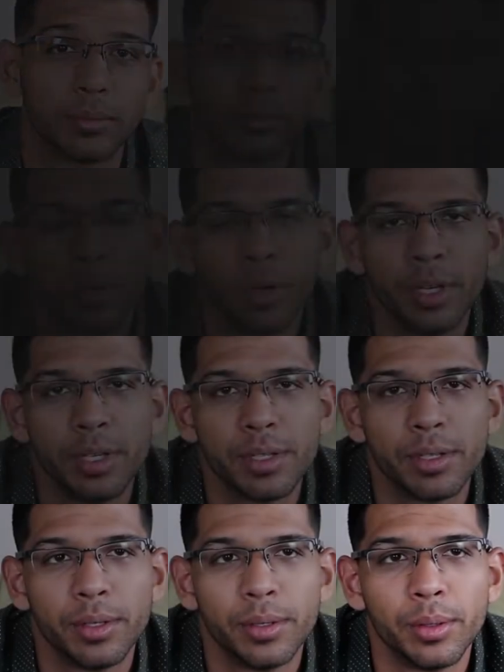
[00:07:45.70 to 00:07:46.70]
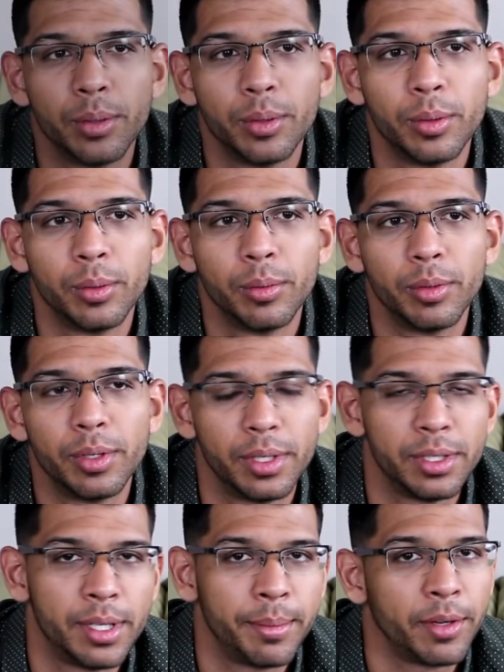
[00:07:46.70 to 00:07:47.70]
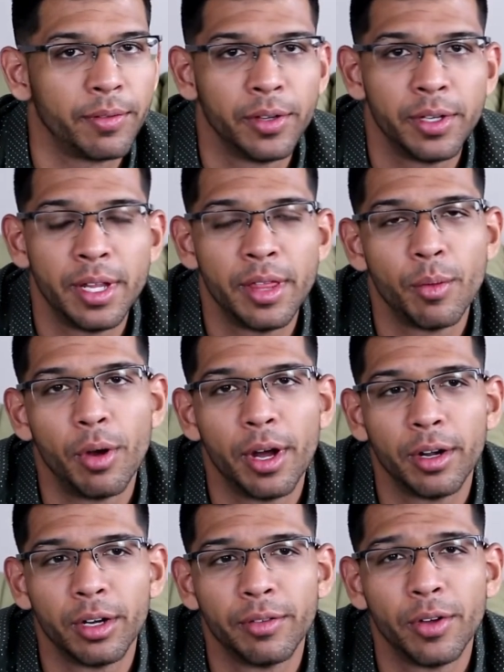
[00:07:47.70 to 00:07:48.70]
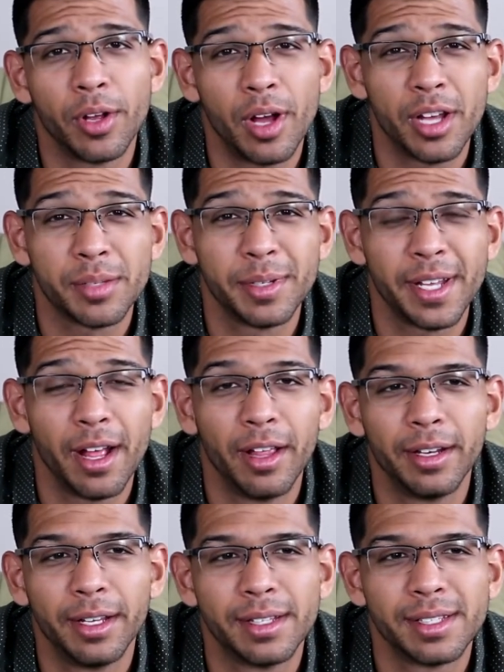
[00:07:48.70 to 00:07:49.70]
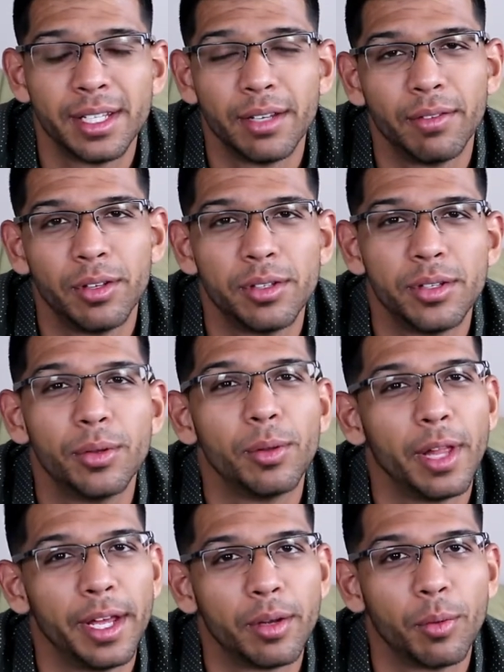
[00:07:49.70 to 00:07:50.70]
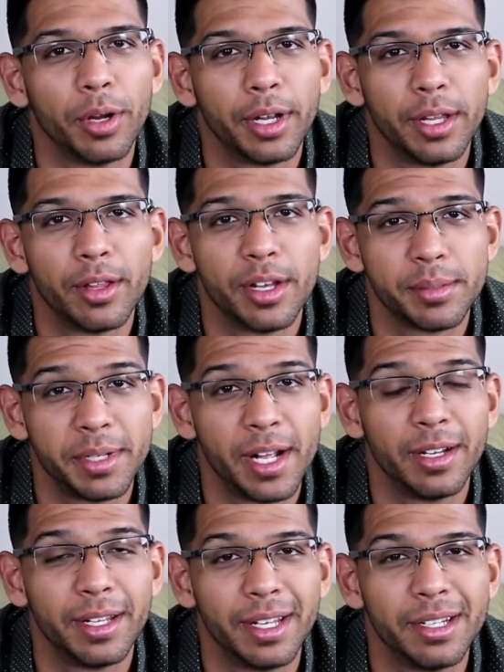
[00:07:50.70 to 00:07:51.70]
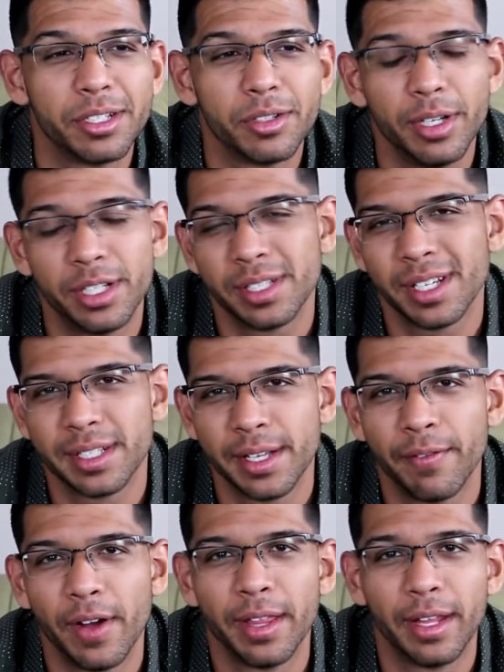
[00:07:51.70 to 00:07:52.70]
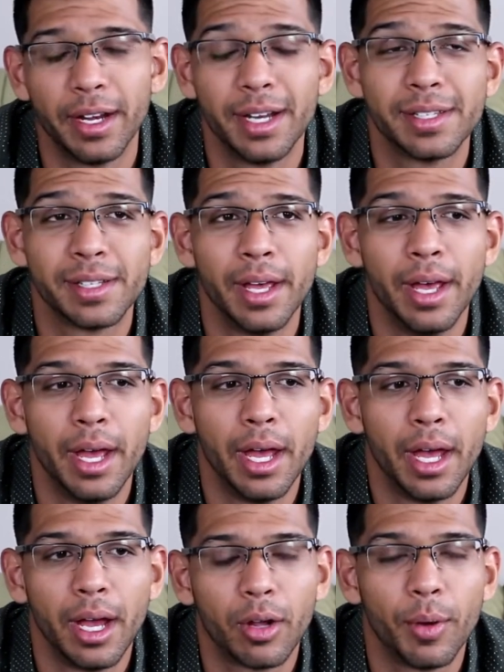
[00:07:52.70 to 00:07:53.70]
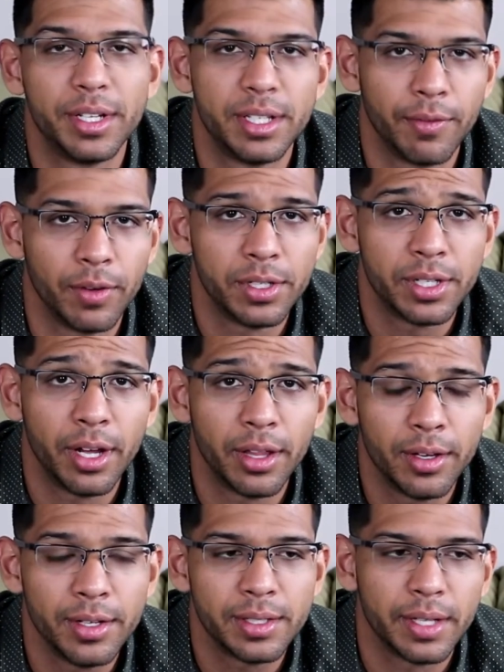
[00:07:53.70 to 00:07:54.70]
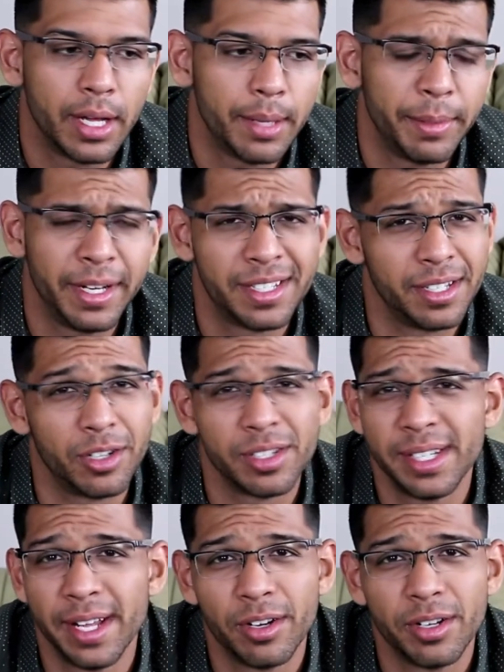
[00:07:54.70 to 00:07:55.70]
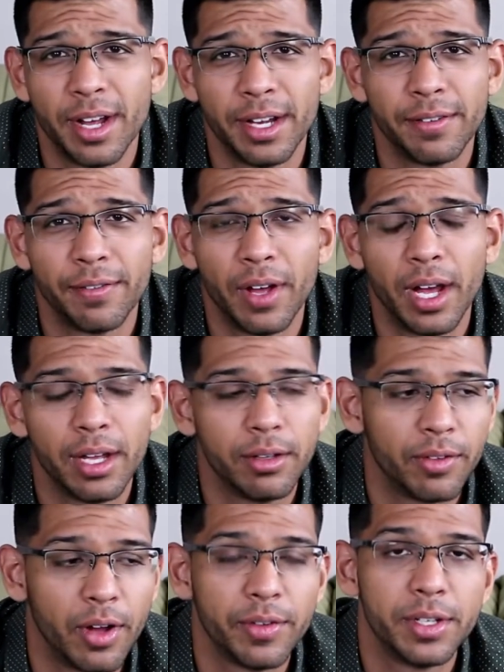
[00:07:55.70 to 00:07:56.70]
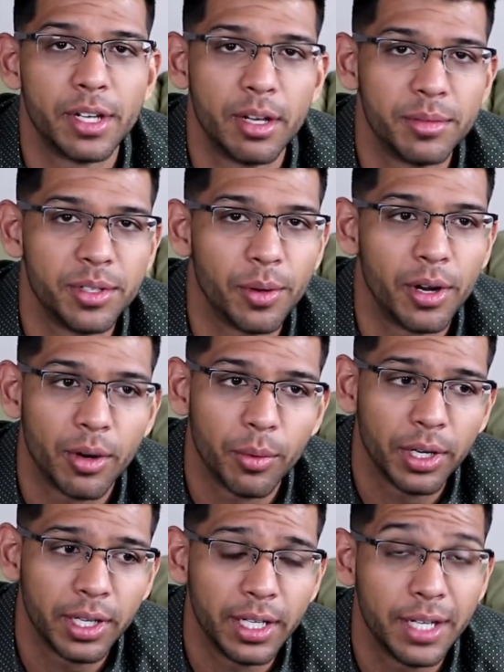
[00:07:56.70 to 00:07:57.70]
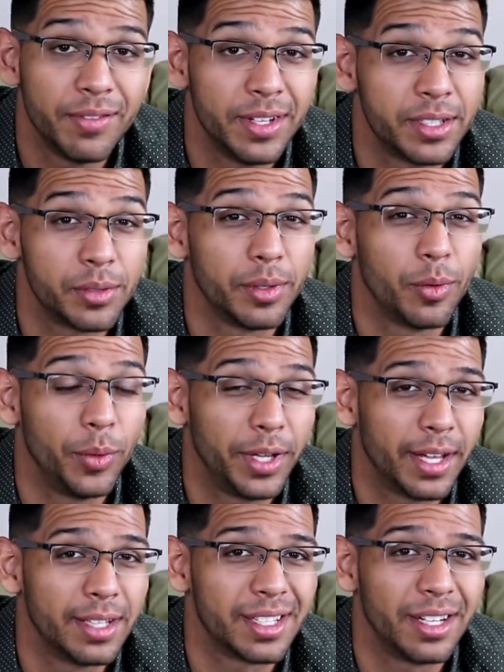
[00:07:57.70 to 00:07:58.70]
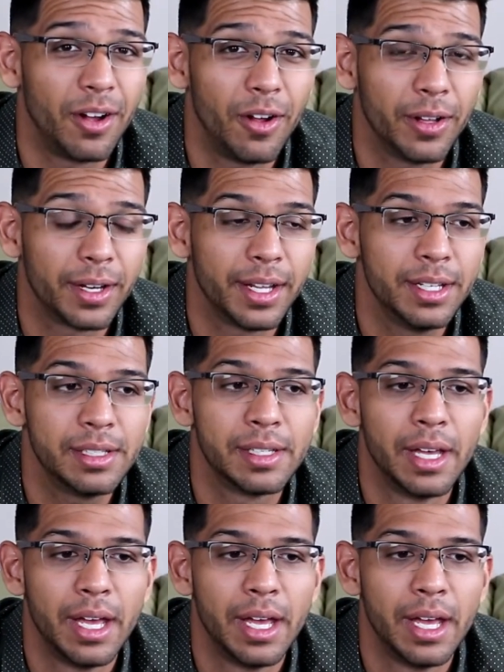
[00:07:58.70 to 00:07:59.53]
It's important to dip your foot in the water of the hospitality and see if you do like working in the hospitality industry, just because I find that it is quite different to others. It isn't your standard 9 to 5. Oftentimes you are working evenings, weekends, and holidays.